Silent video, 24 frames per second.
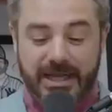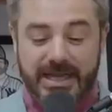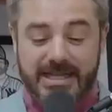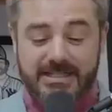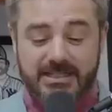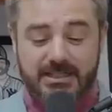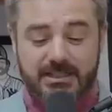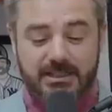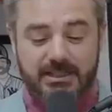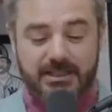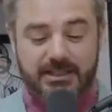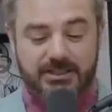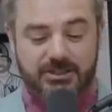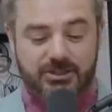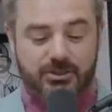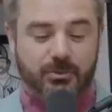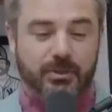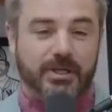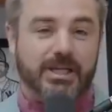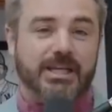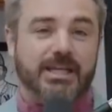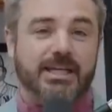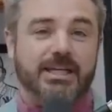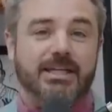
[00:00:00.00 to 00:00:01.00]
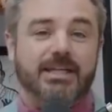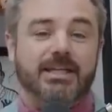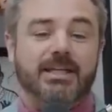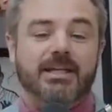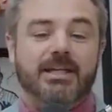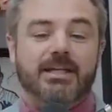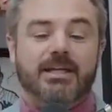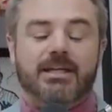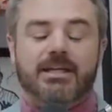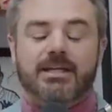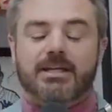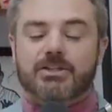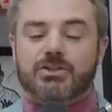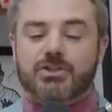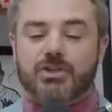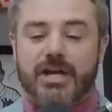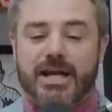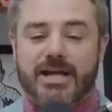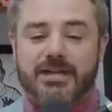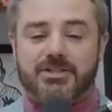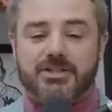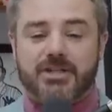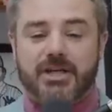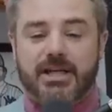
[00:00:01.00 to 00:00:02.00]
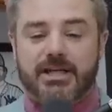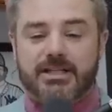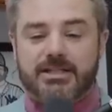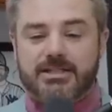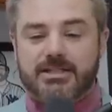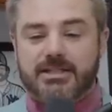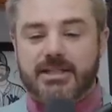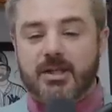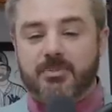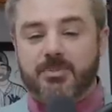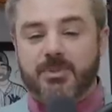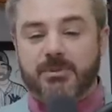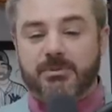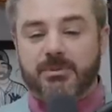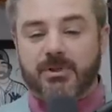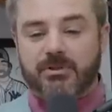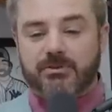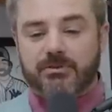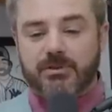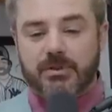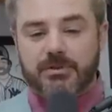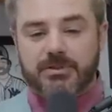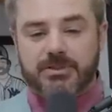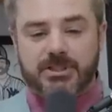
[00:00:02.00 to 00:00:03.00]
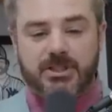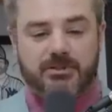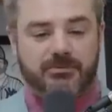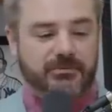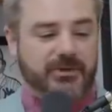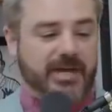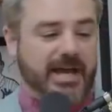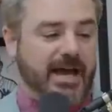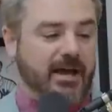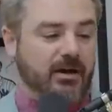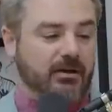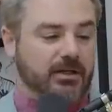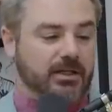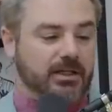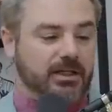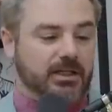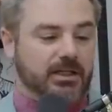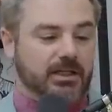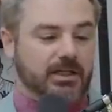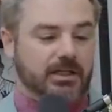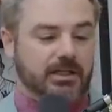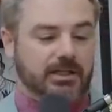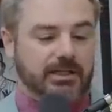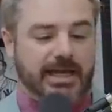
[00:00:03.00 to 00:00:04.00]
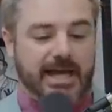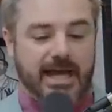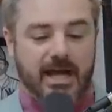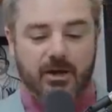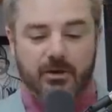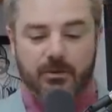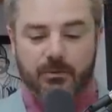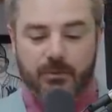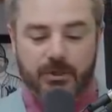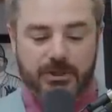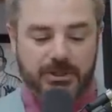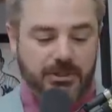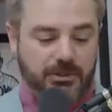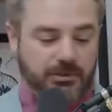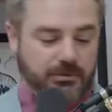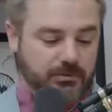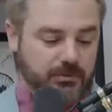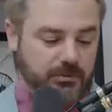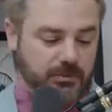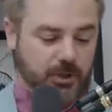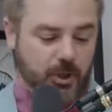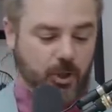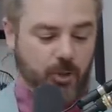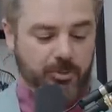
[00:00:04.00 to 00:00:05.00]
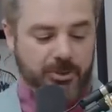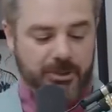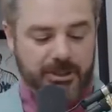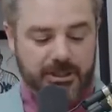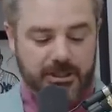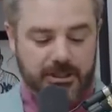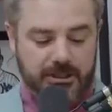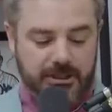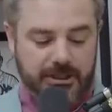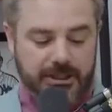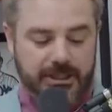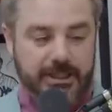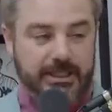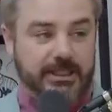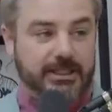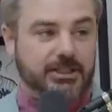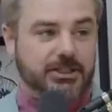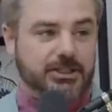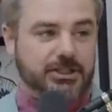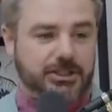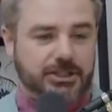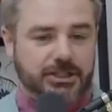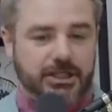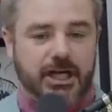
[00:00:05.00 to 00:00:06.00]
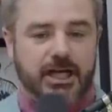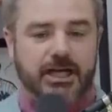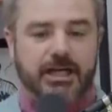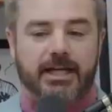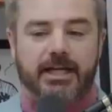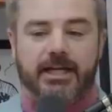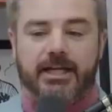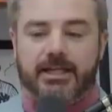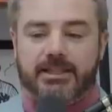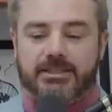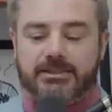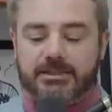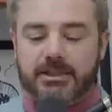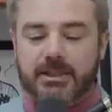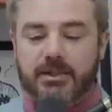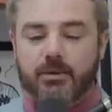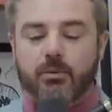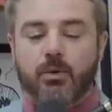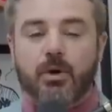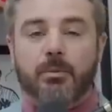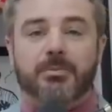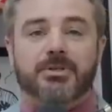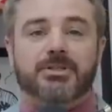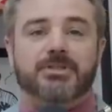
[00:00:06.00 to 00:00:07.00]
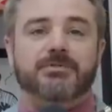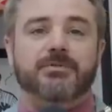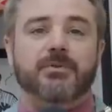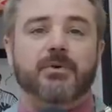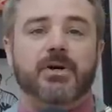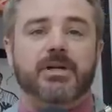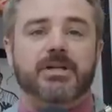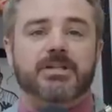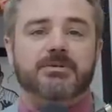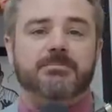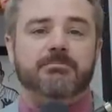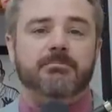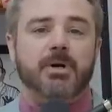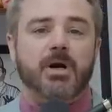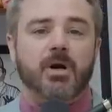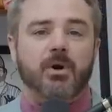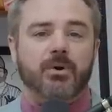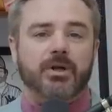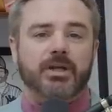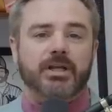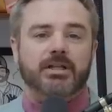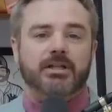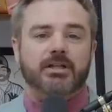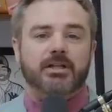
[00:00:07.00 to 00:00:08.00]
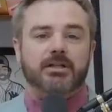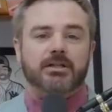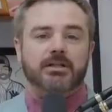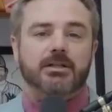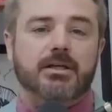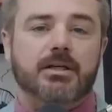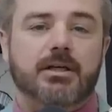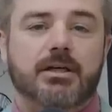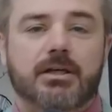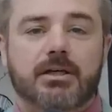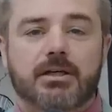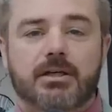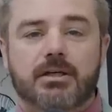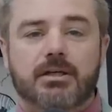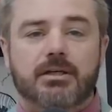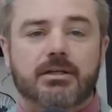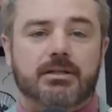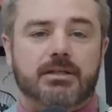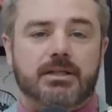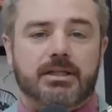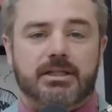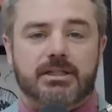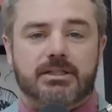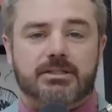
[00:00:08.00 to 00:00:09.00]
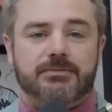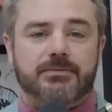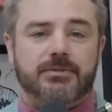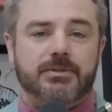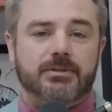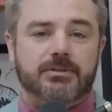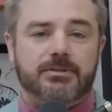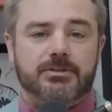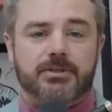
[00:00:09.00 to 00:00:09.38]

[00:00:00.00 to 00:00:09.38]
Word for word: basically, Sweden trash cans to get people to throw stuff out now when you open the lid and shut it, it's a woman's voice moaning like, "Oh, thanks for your